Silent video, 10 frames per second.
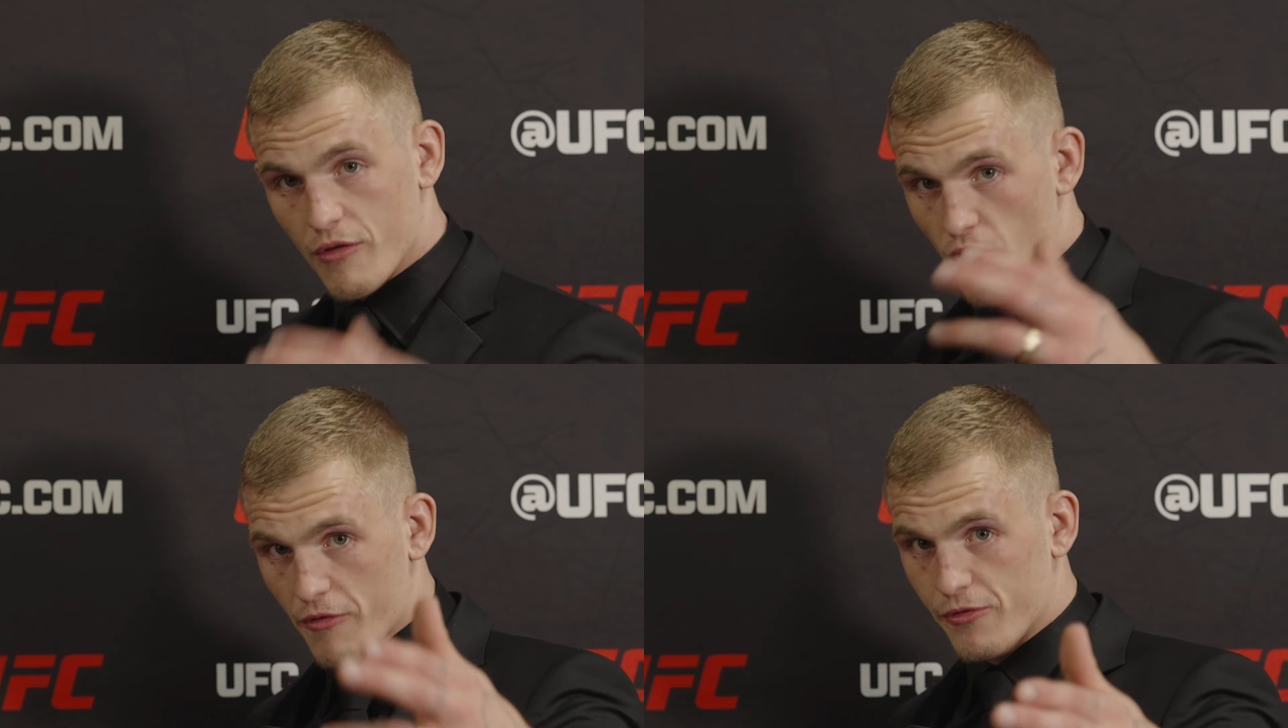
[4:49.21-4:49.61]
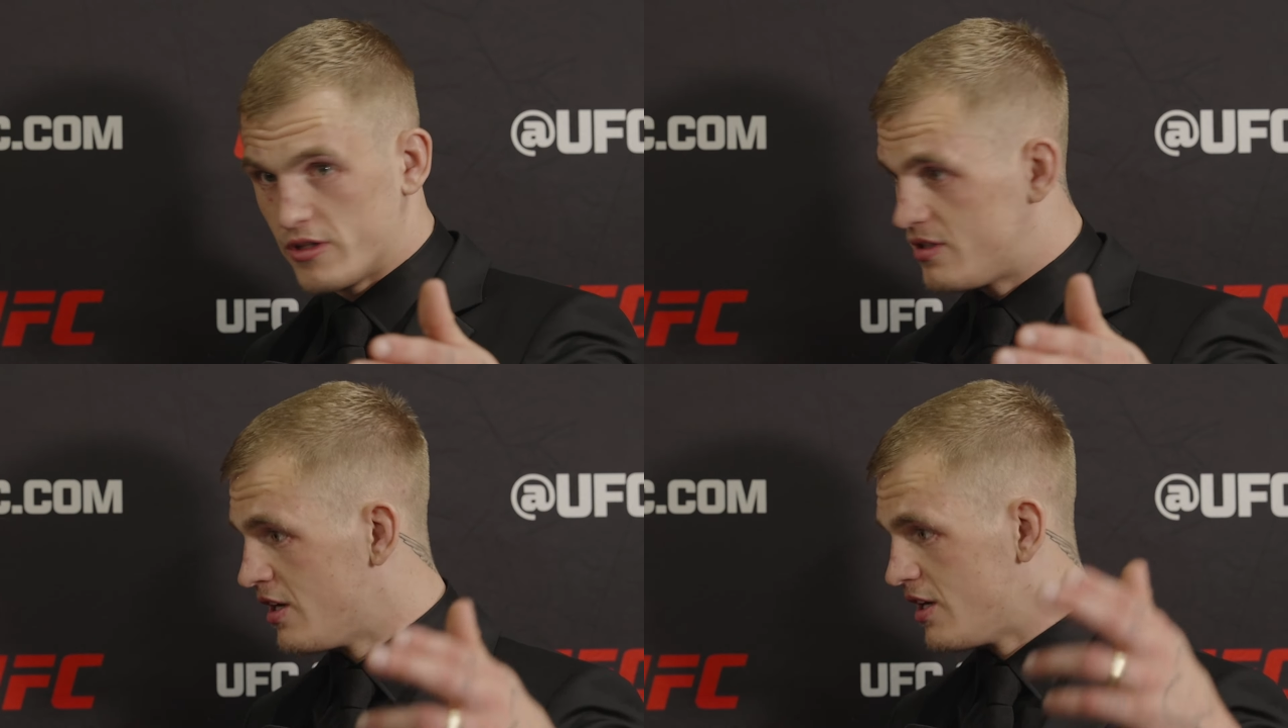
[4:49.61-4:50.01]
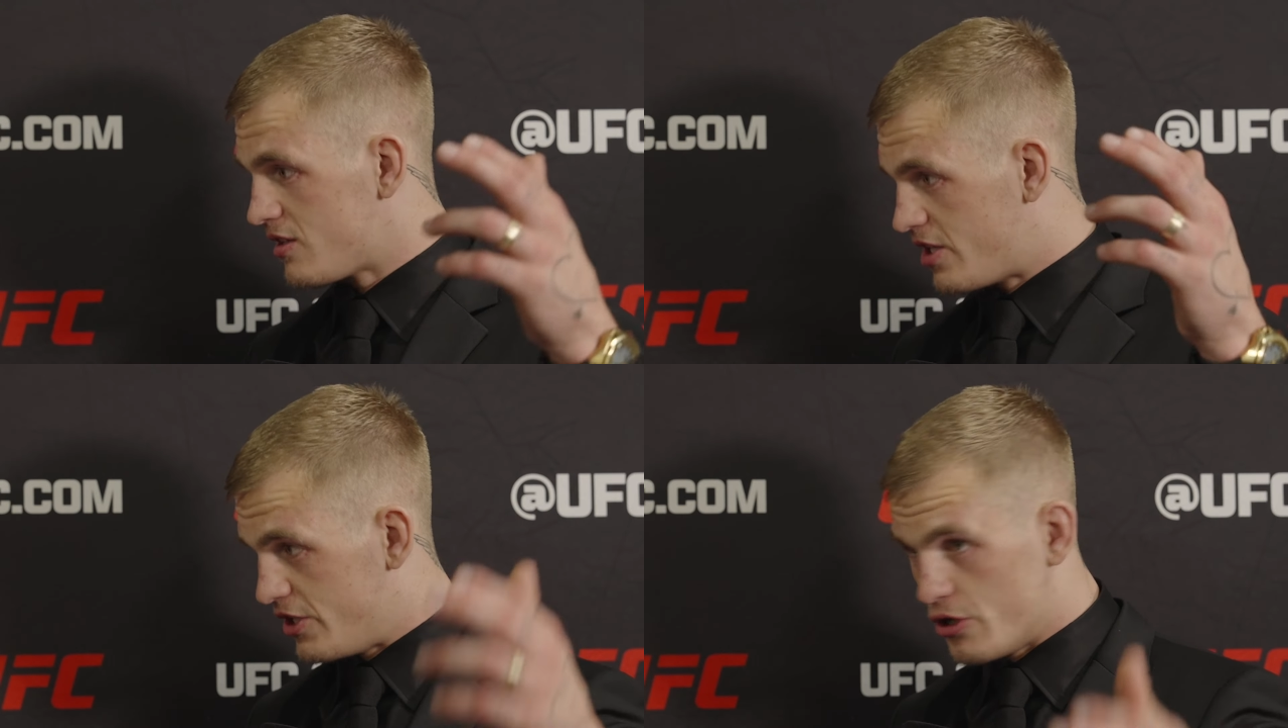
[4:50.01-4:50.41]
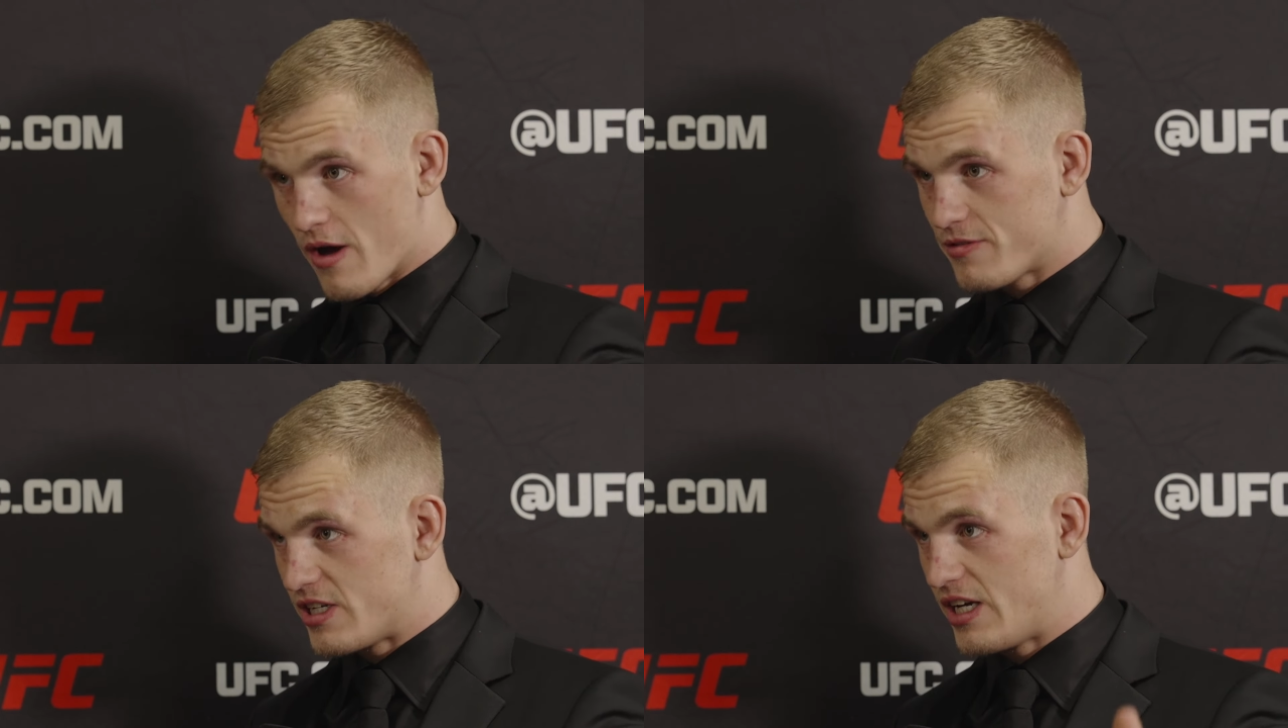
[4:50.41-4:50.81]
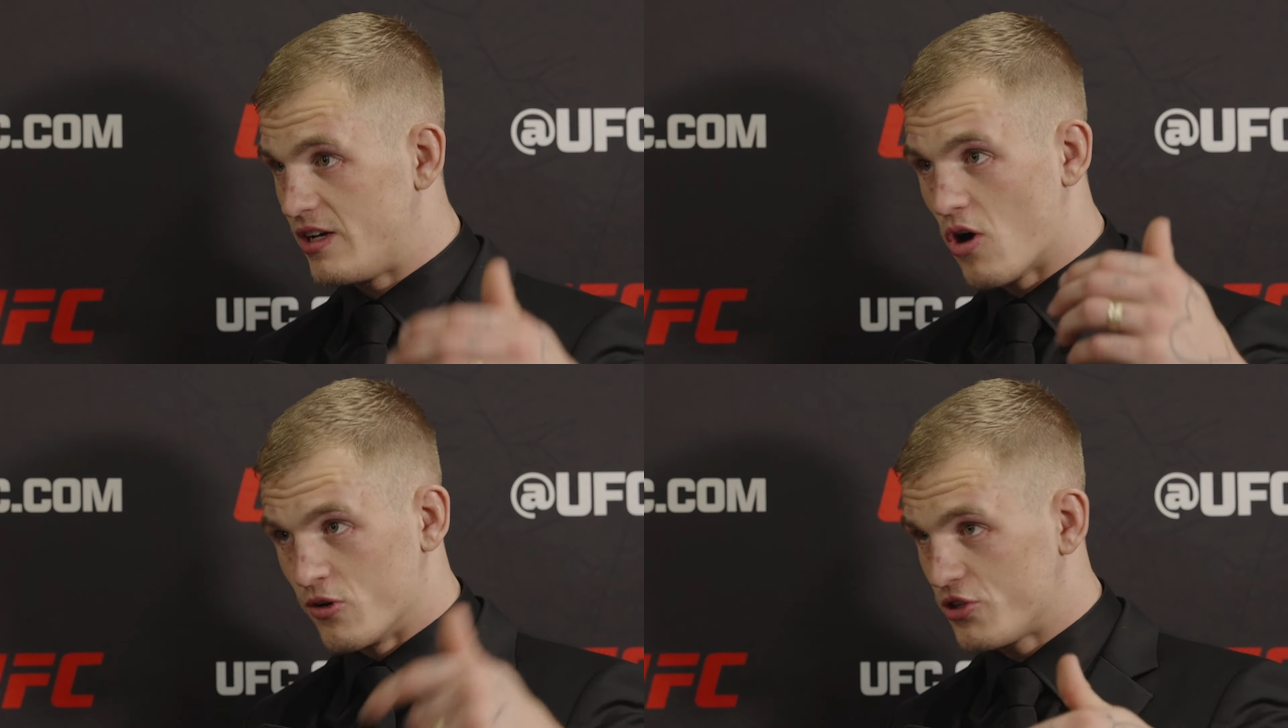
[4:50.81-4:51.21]
I've offered to
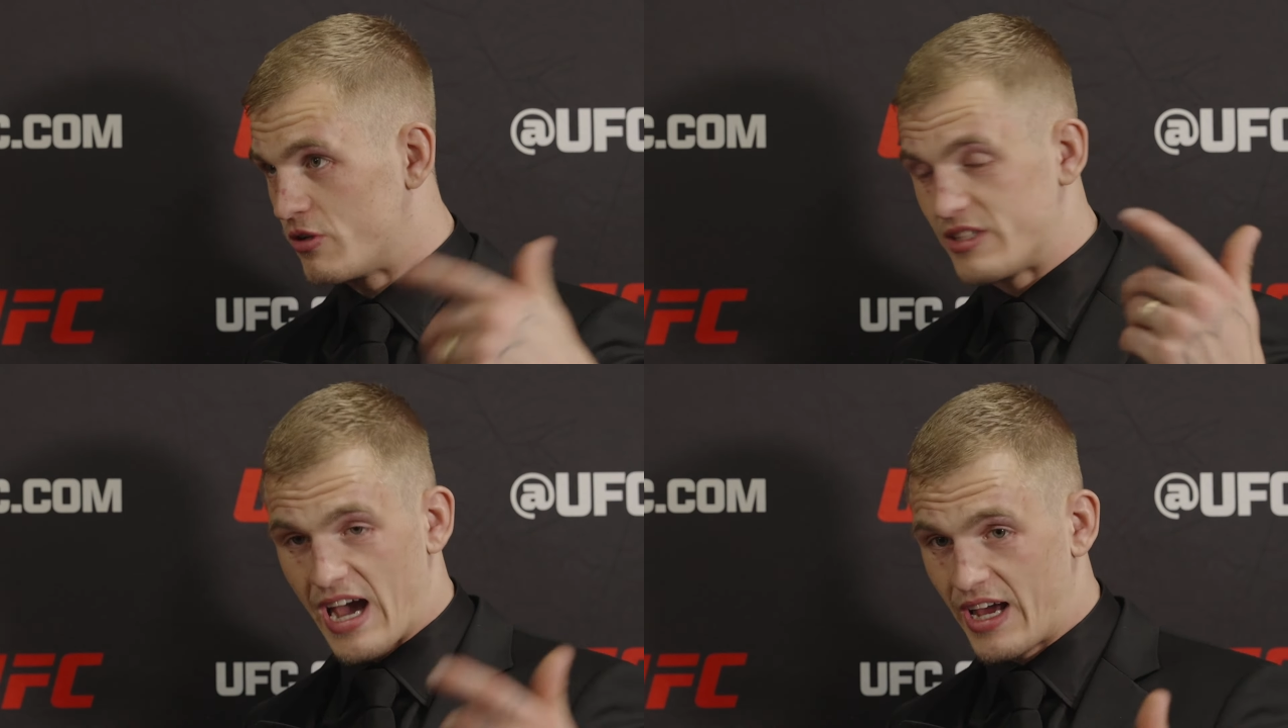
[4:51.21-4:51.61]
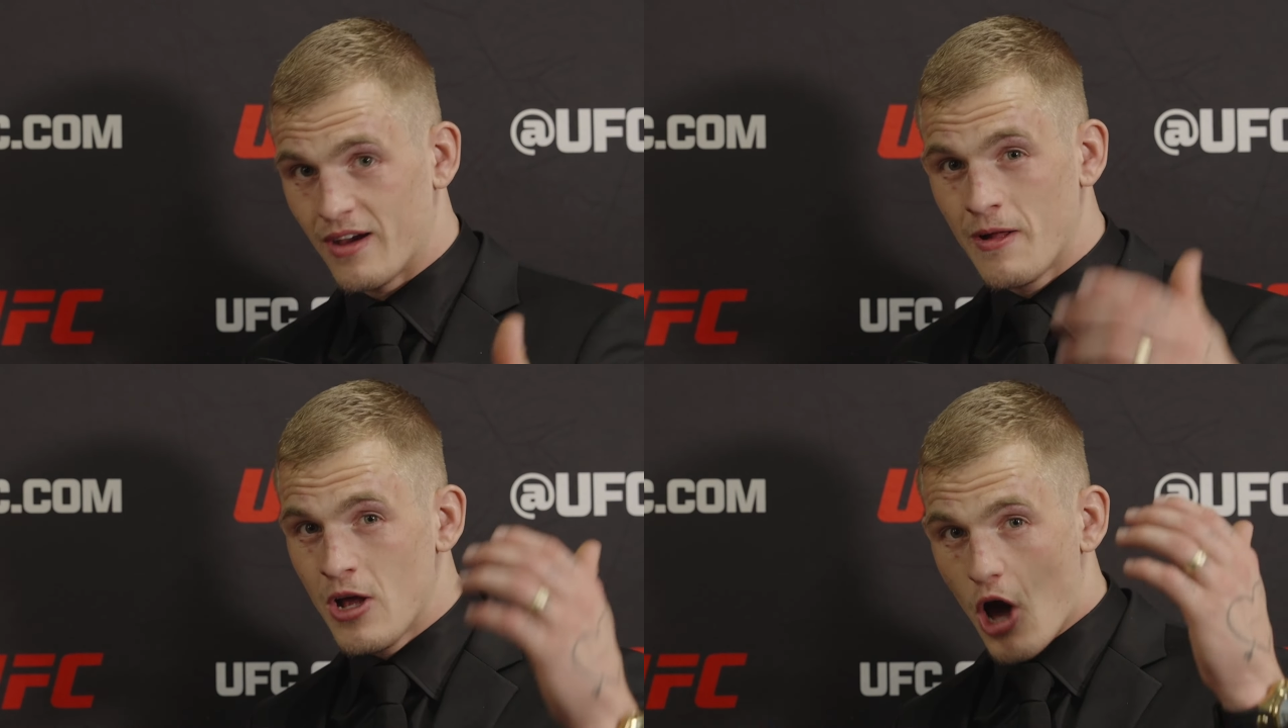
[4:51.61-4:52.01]
UFC, Hunter and Dana.